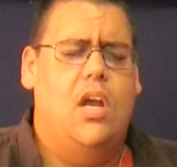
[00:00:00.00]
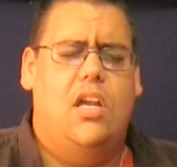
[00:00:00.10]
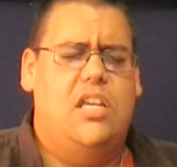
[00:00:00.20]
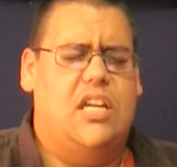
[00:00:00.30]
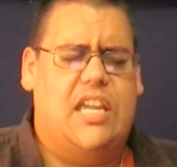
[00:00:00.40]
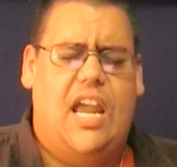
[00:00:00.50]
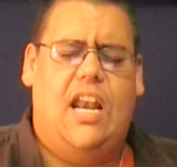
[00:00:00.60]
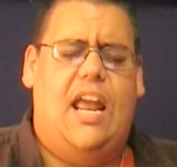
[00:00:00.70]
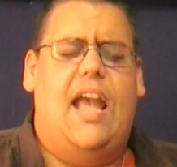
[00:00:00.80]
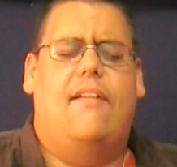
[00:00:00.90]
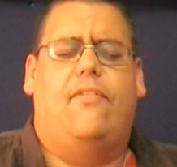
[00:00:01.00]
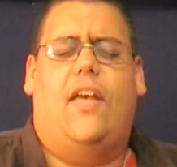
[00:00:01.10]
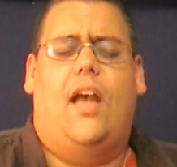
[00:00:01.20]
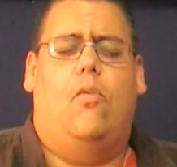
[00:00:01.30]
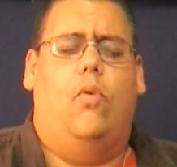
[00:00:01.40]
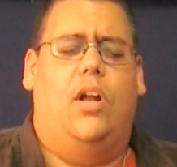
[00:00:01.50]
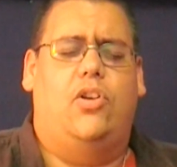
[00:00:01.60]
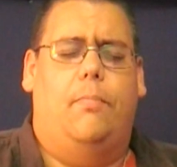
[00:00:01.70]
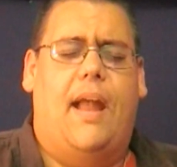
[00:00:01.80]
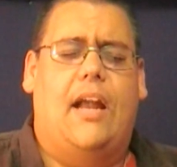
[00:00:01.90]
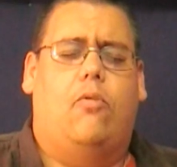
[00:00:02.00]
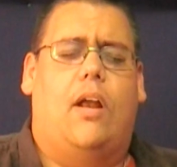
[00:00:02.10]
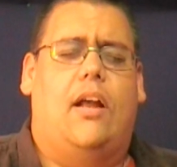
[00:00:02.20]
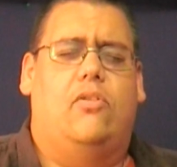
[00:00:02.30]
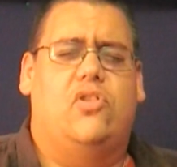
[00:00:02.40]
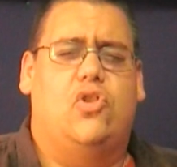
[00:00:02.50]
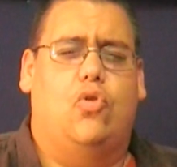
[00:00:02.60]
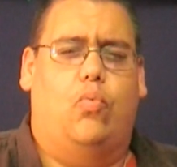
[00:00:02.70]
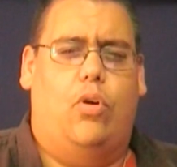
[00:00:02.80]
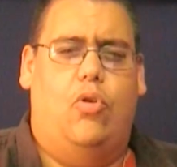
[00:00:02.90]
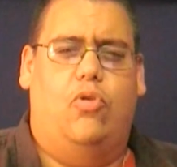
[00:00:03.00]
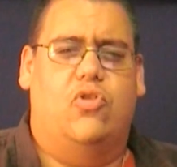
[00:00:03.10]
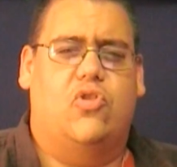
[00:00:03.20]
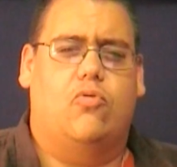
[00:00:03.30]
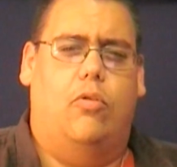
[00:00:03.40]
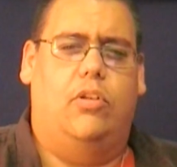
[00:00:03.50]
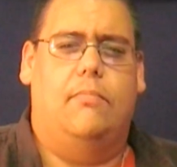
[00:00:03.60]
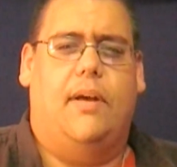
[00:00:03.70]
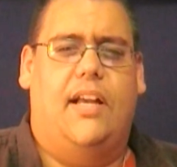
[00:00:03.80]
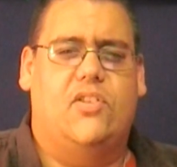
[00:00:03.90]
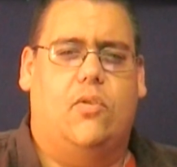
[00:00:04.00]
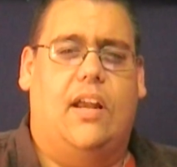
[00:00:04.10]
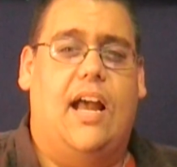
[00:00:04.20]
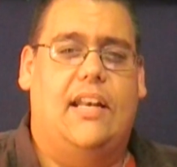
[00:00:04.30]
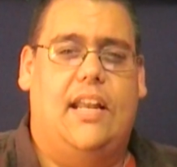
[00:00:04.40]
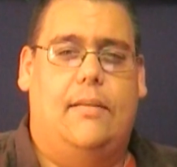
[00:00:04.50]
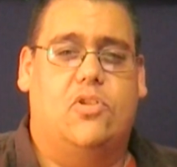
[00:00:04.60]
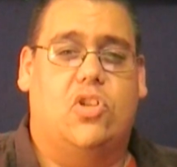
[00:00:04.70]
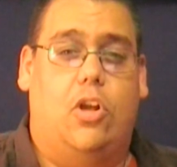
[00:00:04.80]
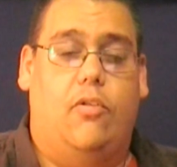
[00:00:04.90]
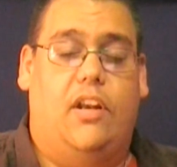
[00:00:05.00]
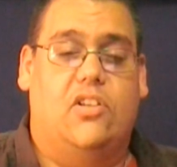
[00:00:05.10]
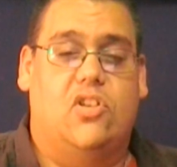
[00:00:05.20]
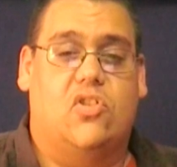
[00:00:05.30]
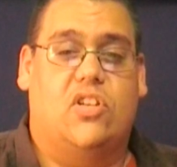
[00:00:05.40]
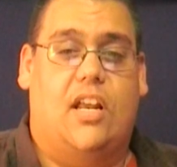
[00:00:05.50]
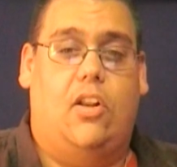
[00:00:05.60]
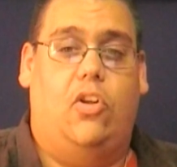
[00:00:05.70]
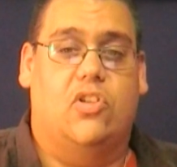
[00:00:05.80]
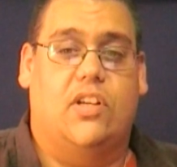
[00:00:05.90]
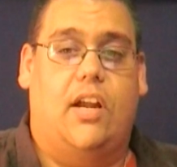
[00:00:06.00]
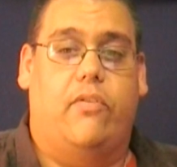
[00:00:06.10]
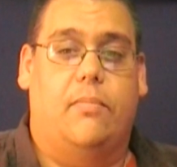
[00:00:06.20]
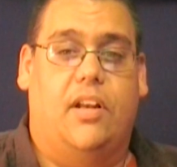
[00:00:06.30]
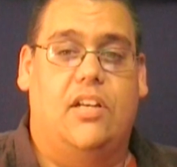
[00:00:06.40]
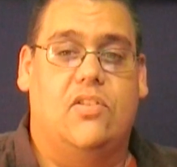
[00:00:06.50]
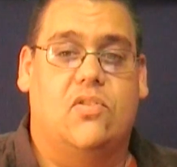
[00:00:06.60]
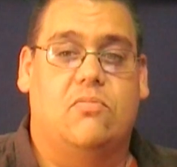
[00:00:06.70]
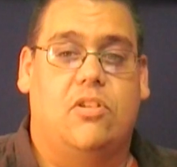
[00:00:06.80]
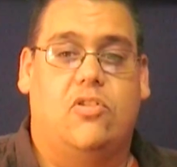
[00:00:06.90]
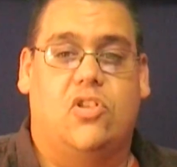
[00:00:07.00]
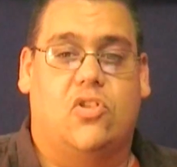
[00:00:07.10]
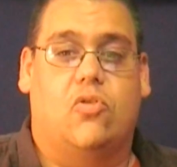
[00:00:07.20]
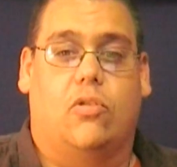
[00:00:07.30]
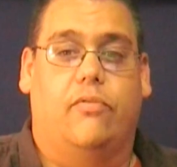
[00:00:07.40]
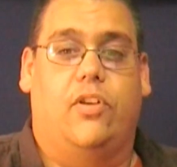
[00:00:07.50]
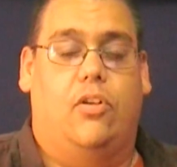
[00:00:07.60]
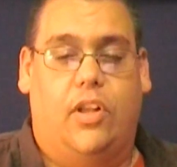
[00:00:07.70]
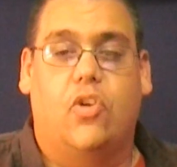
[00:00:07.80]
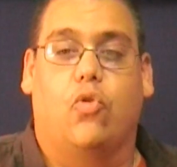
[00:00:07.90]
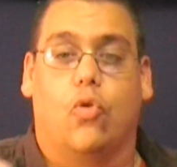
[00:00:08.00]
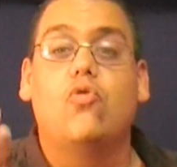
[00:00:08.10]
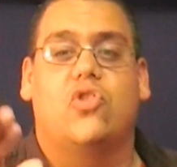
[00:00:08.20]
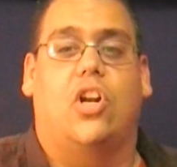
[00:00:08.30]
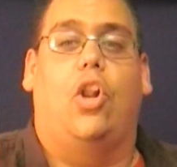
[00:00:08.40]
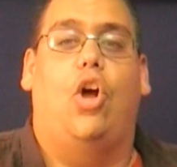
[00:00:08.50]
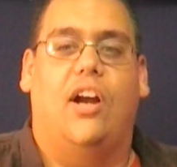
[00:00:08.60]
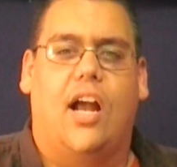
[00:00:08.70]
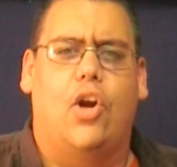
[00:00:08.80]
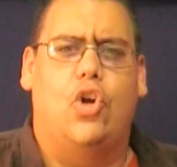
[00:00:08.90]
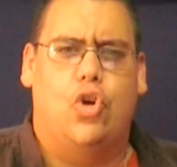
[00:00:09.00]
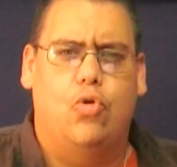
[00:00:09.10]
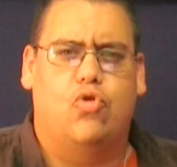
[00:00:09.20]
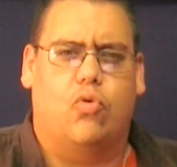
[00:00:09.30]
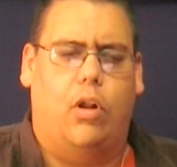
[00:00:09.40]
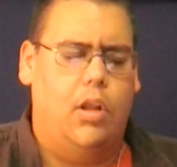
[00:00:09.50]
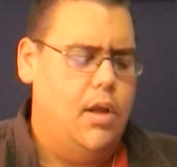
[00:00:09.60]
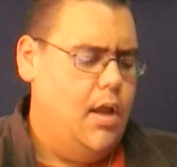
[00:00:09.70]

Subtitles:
You can't have that when your backgrounds and your road are scrolling by so goddamn slow that it just kind of looks like everybody's just sort of, you know, like cruising along on neutral.